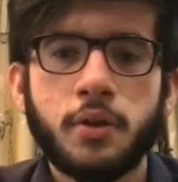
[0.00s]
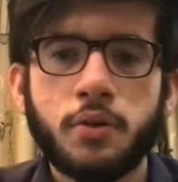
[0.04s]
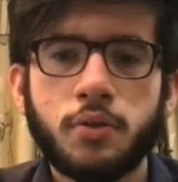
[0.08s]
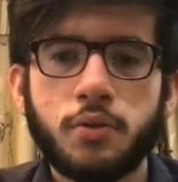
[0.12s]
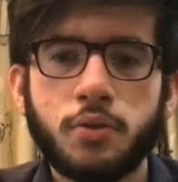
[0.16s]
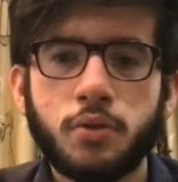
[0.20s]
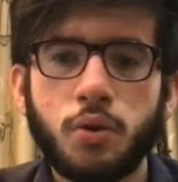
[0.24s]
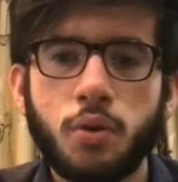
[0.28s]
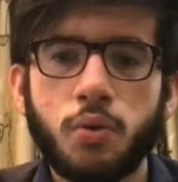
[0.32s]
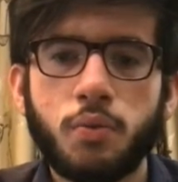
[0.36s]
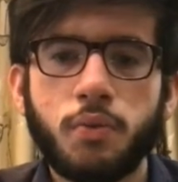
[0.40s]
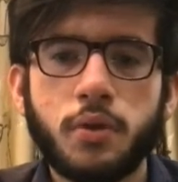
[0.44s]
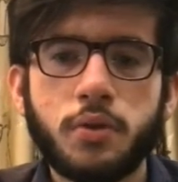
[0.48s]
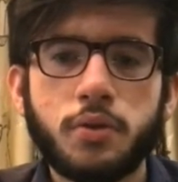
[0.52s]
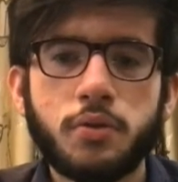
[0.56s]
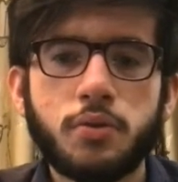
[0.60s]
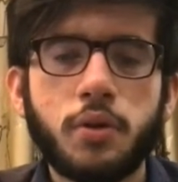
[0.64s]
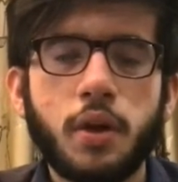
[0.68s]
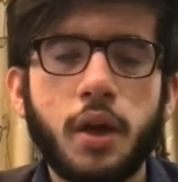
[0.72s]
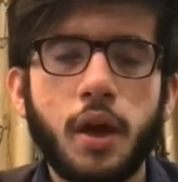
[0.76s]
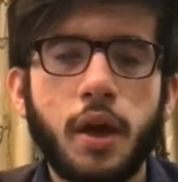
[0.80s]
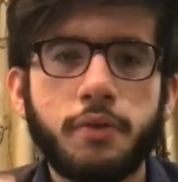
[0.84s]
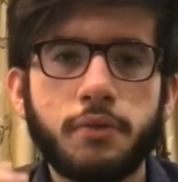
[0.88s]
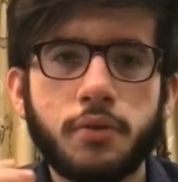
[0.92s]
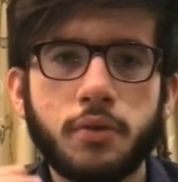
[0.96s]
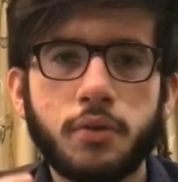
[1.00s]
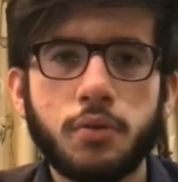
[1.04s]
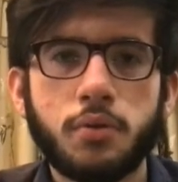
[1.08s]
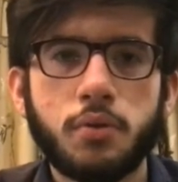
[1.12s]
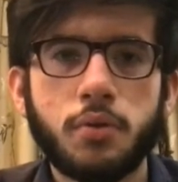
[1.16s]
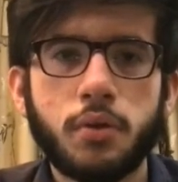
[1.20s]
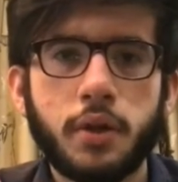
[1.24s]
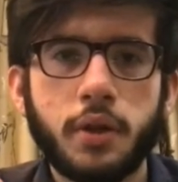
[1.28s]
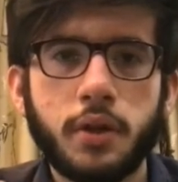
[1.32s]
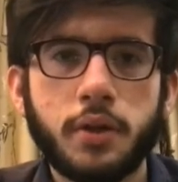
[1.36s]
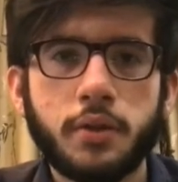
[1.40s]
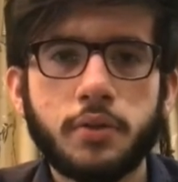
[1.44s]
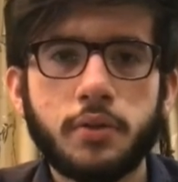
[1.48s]
So what you have to do
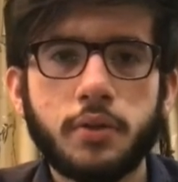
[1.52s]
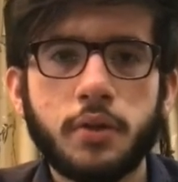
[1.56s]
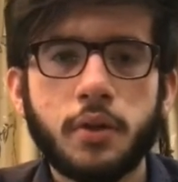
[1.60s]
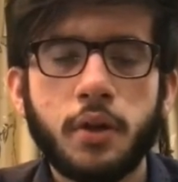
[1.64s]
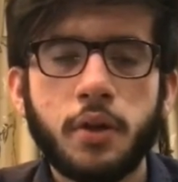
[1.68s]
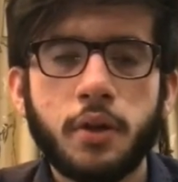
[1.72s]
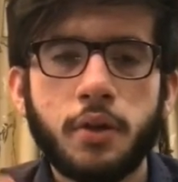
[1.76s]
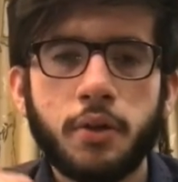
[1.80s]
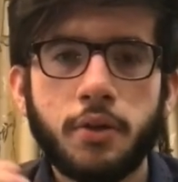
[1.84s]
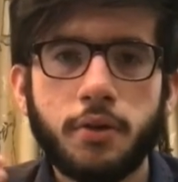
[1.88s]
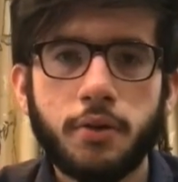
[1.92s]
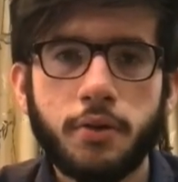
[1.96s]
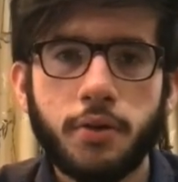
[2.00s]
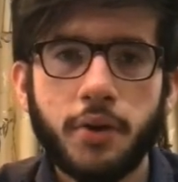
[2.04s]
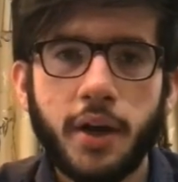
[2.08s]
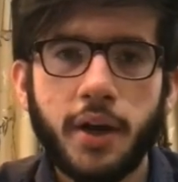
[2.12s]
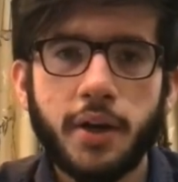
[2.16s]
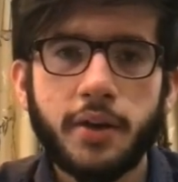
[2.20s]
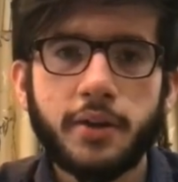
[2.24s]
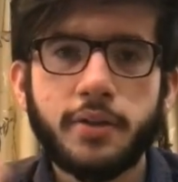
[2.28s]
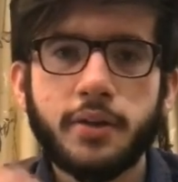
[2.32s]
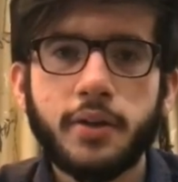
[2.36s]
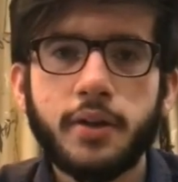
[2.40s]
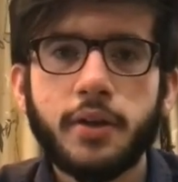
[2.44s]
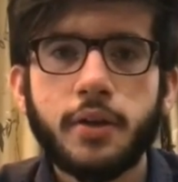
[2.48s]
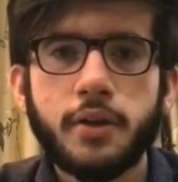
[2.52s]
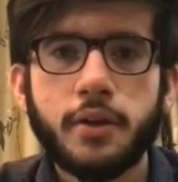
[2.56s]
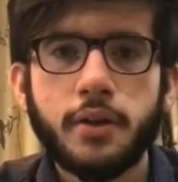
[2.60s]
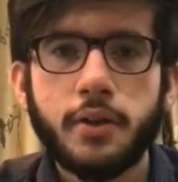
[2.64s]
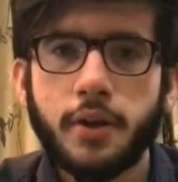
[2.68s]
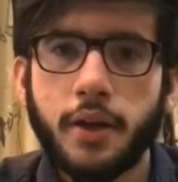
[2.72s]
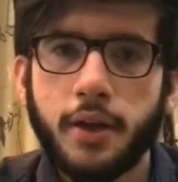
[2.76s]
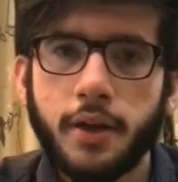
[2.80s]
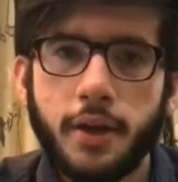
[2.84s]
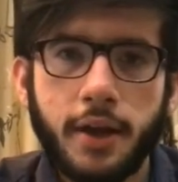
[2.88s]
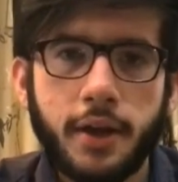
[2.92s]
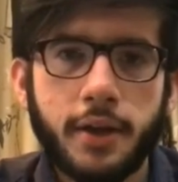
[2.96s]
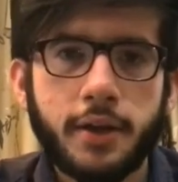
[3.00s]
is write the
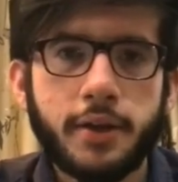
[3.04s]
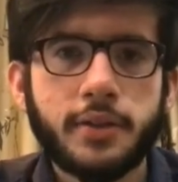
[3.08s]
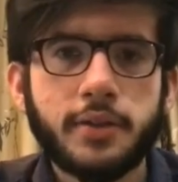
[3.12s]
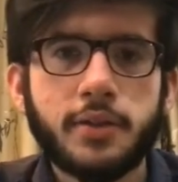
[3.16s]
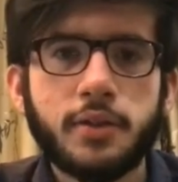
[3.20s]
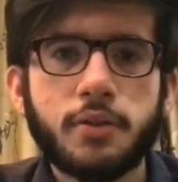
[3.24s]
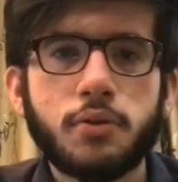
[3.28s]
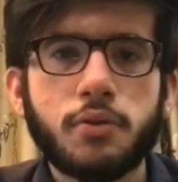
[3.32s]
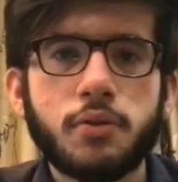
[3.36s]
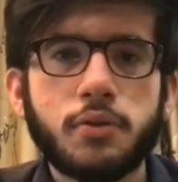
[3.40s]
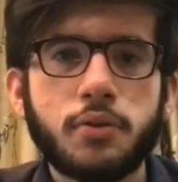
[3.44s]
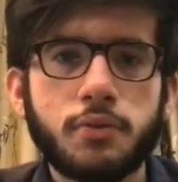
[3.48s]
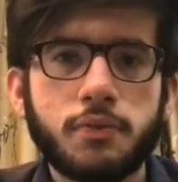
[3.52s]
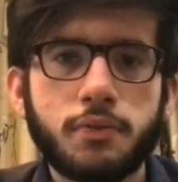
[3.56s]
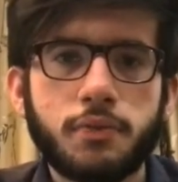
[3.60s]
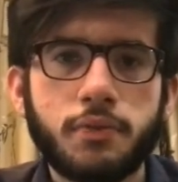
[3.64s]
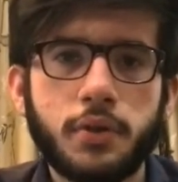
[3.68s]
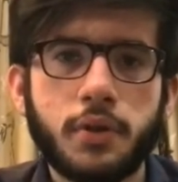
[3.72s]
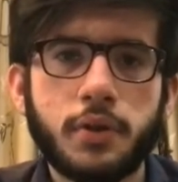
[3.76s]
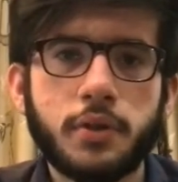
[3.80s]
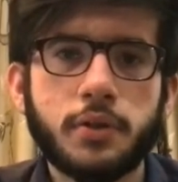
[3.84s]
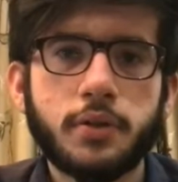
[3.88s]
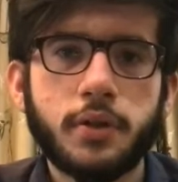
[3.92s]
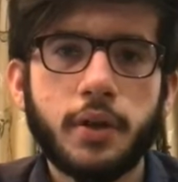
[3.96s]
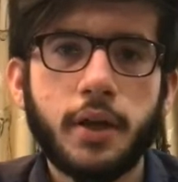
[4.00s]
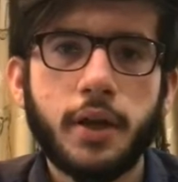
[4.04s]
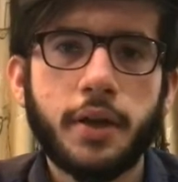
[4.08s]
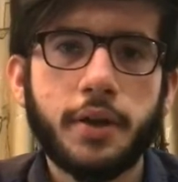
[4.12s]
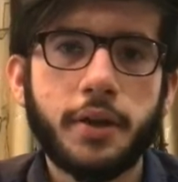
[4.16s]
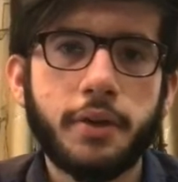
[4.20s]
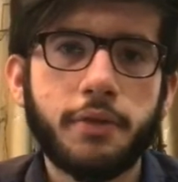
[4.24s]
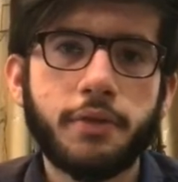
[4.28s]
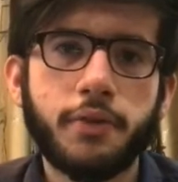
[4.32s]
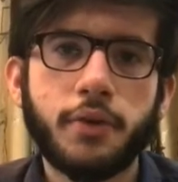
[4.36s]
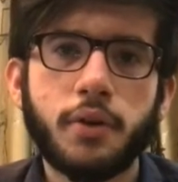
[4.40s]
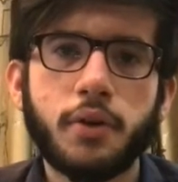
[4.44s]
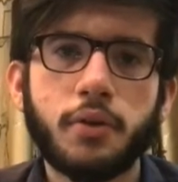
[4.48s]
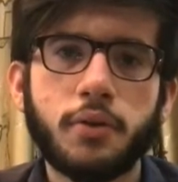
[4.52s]
easy question first and
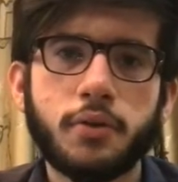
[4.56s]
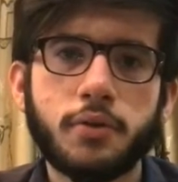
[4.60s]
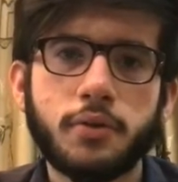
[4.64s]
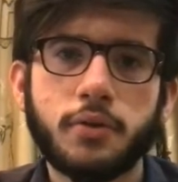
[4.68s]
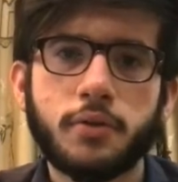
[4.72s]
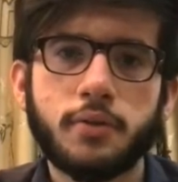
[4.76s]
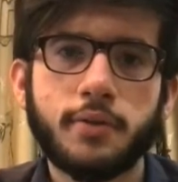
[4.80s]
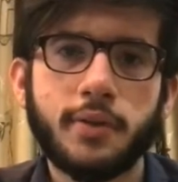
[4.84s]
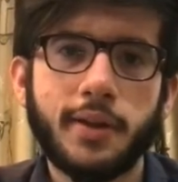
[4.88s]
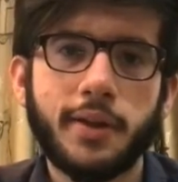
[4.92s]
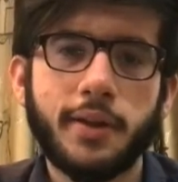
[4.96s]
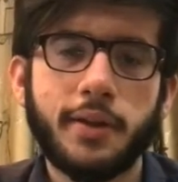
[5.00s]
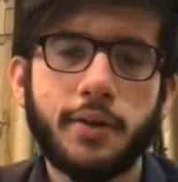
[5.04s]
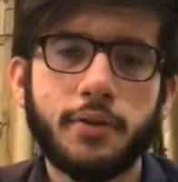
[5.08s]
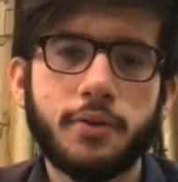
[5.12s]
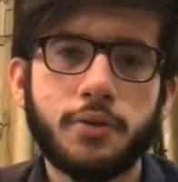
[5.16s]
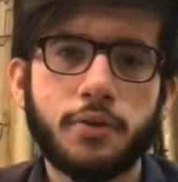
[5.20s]
difficult question later.